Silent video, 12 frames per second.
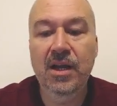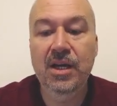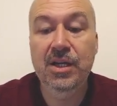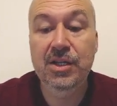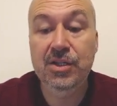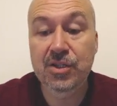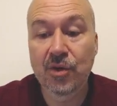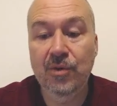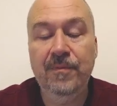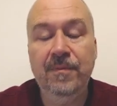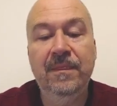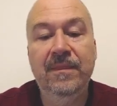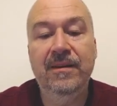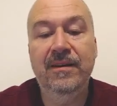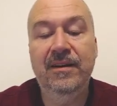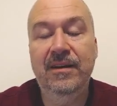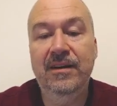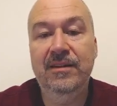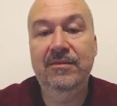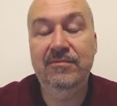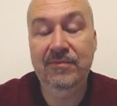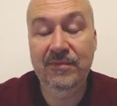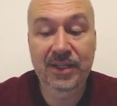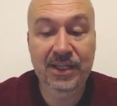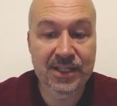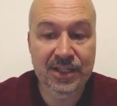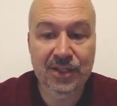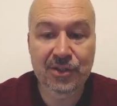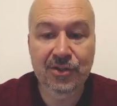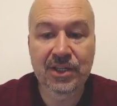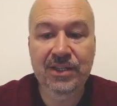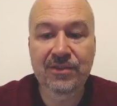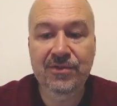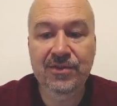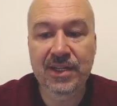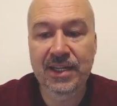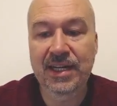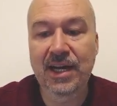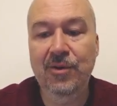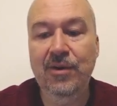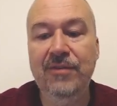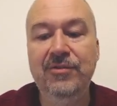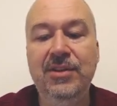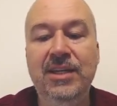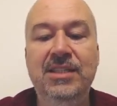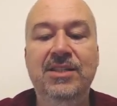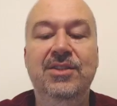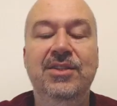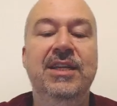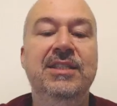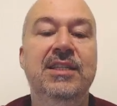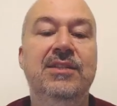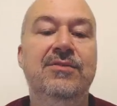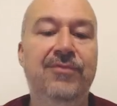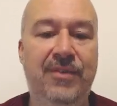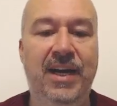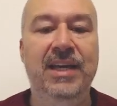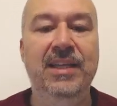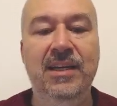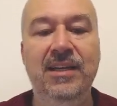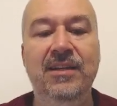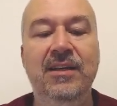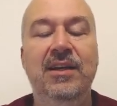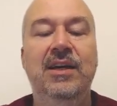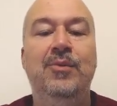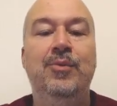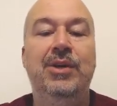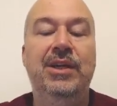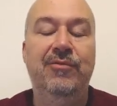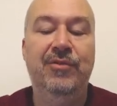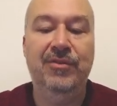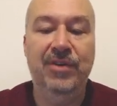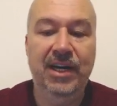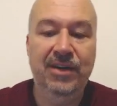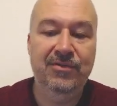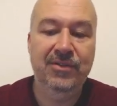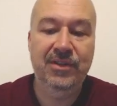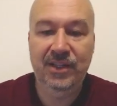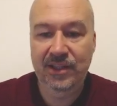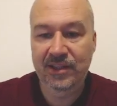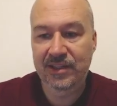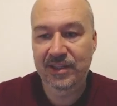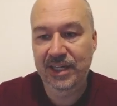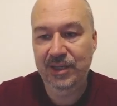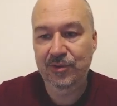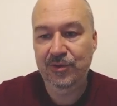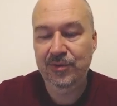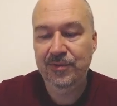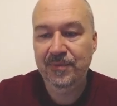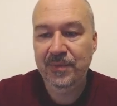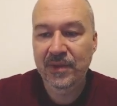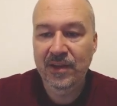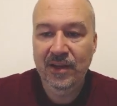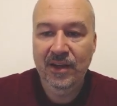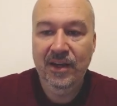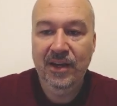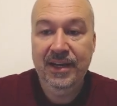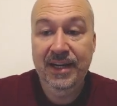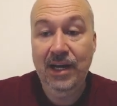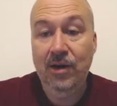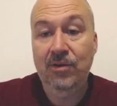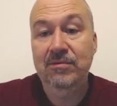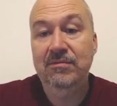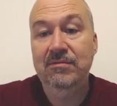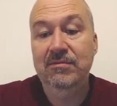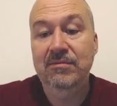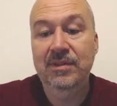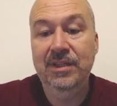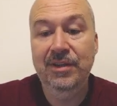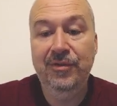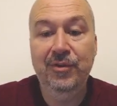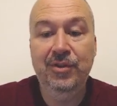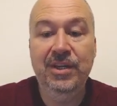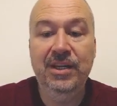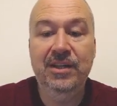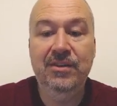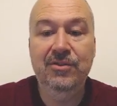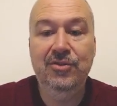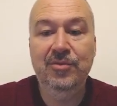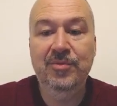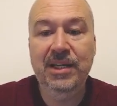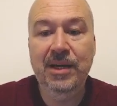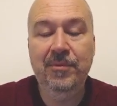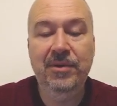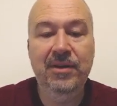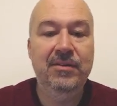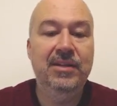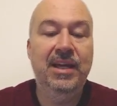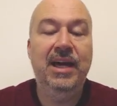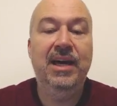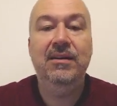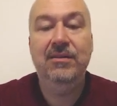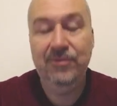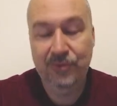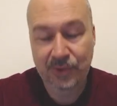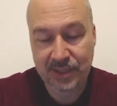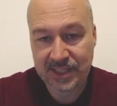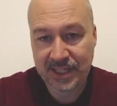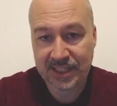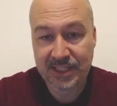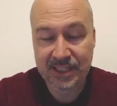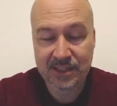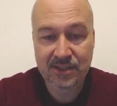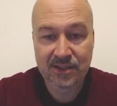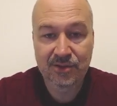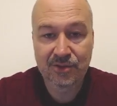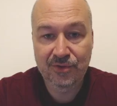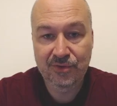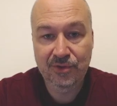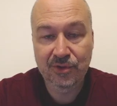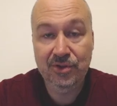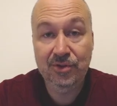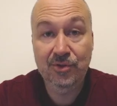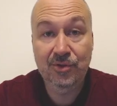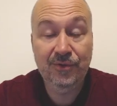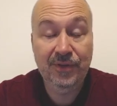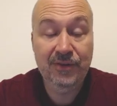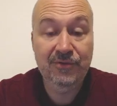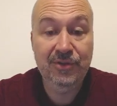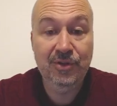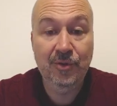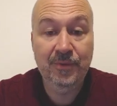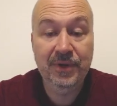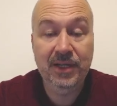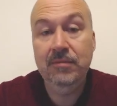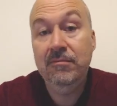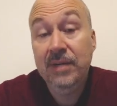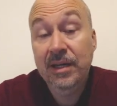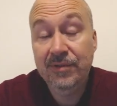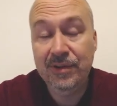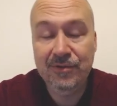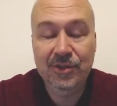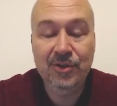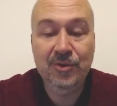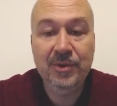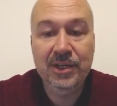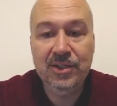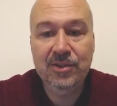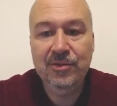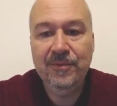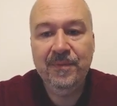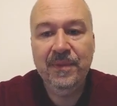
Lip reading: So these are the alternatives, and now after knight c3 a6, finally we have arrived in the Najdorf. Now, if you think you should be happy, one side, yes, you've got to your favorite opening, my favorite opening too.